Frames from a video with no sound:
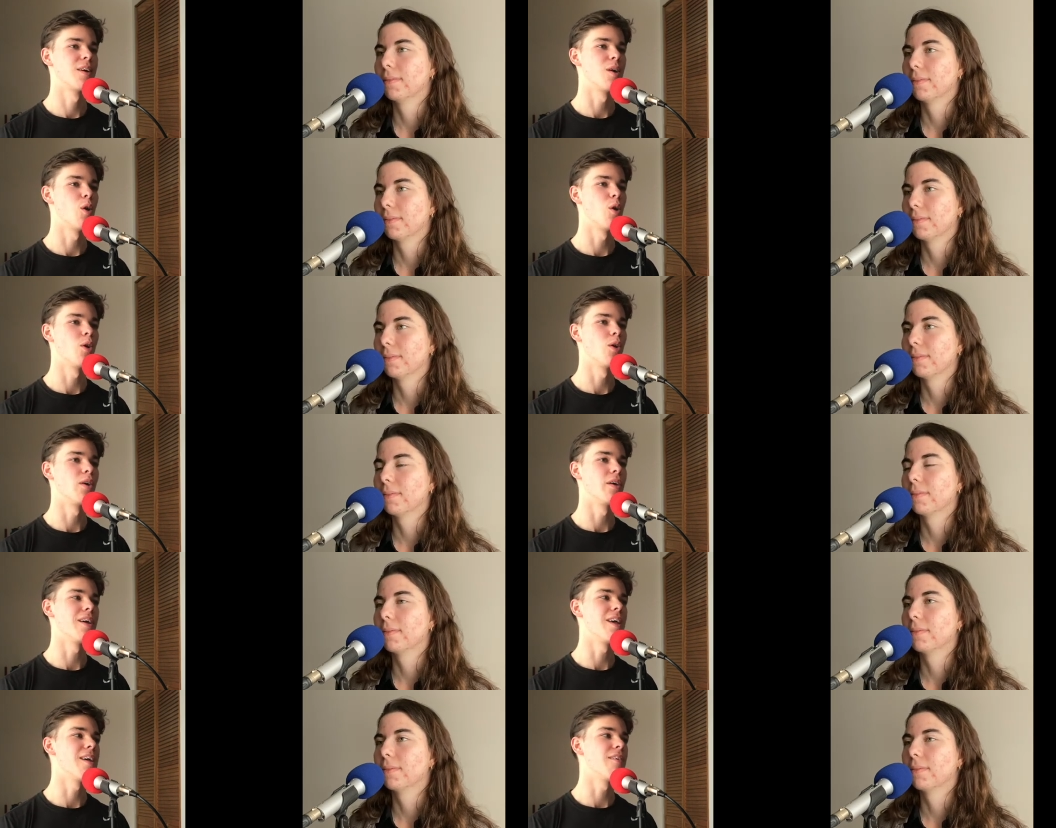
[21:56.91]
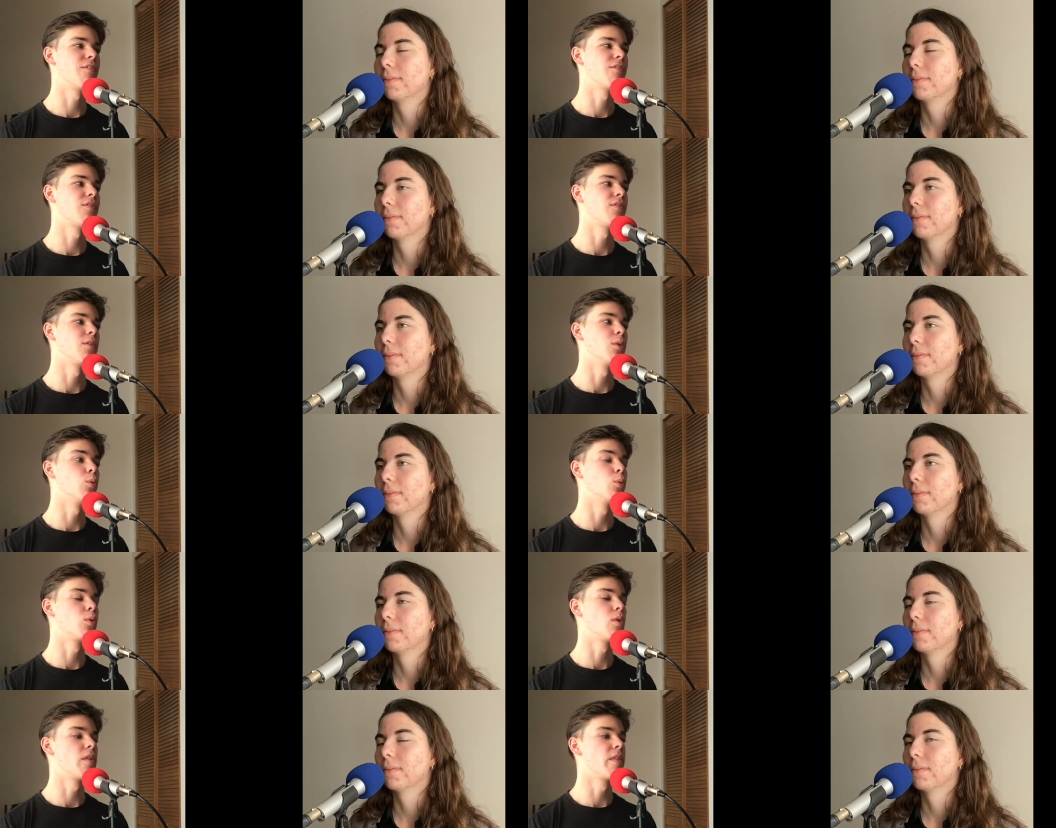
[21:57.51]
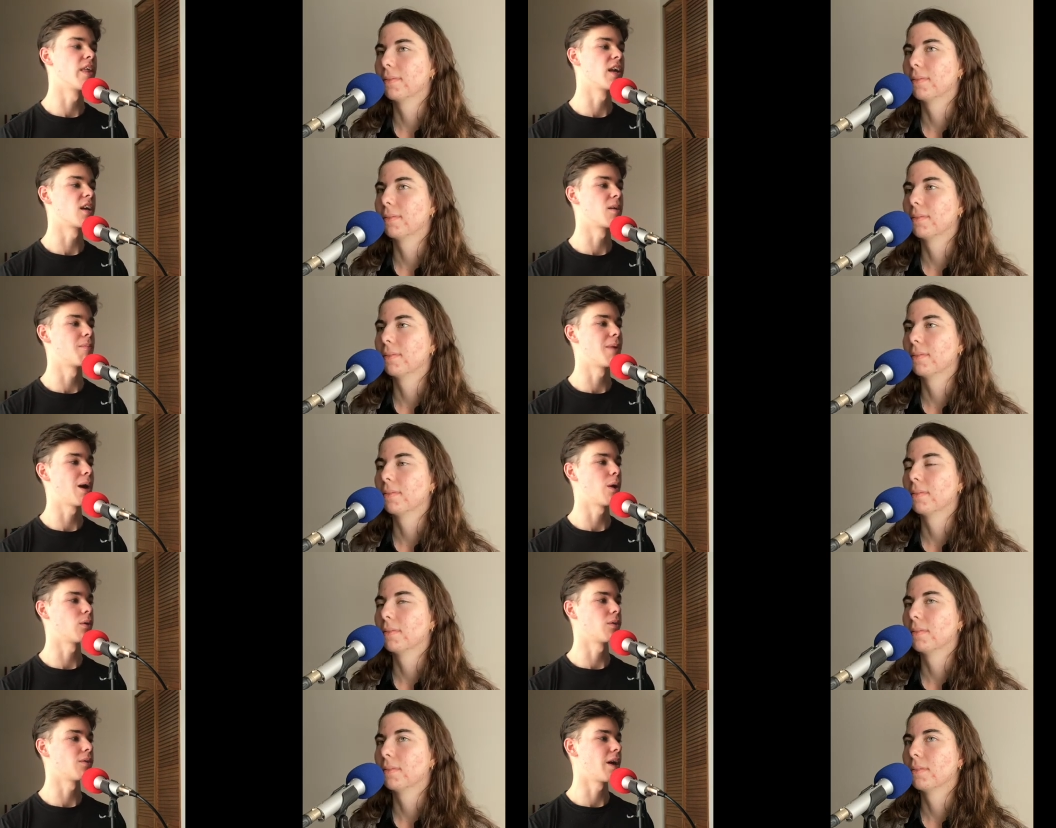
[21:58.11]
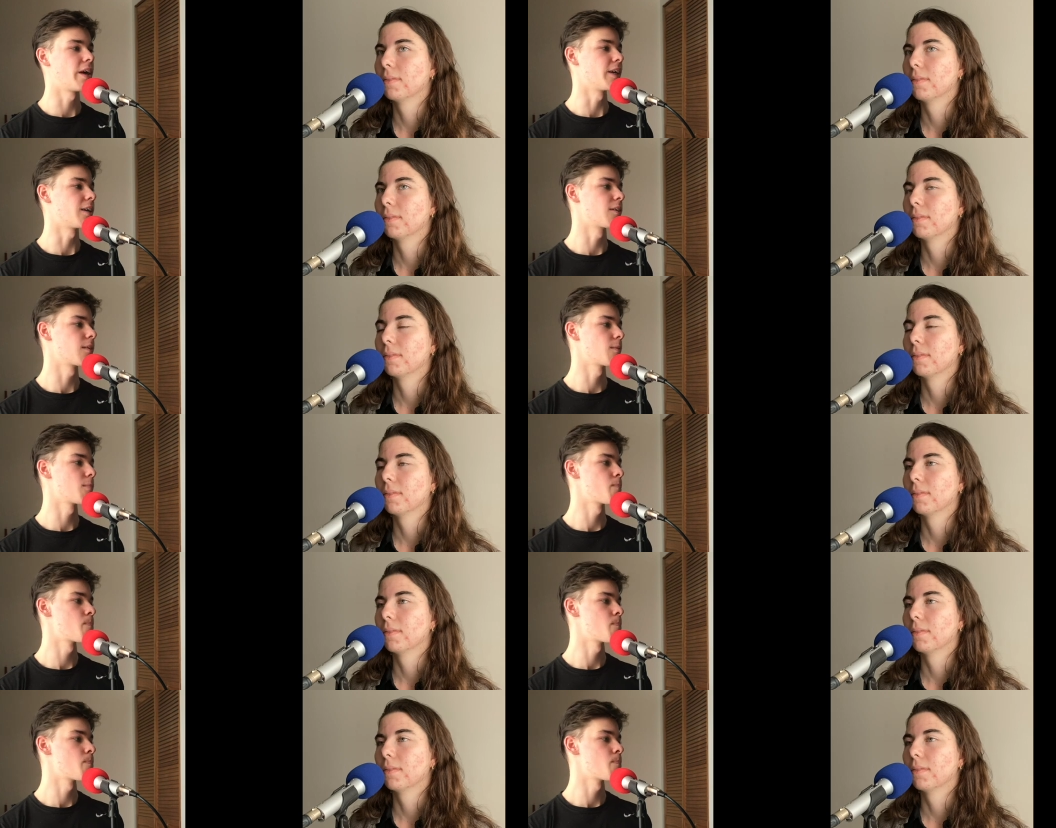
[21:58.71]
Speaker 1: Or if you think about like